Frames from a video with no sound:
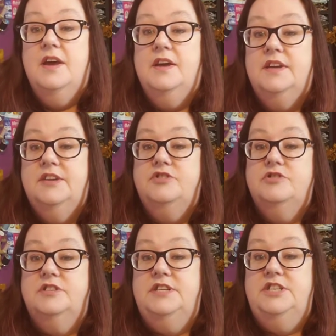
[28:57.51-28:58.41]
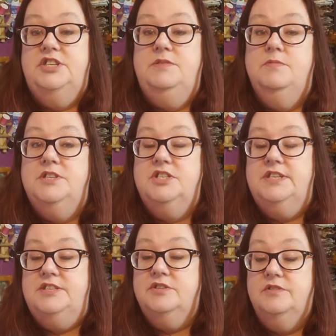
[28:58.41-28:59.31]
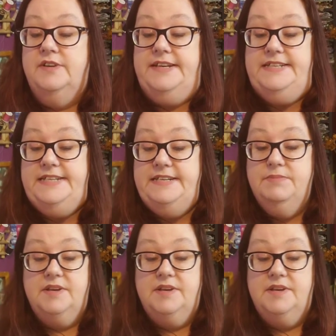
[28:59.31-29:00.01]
Get Your Stitchy Wish List Granted,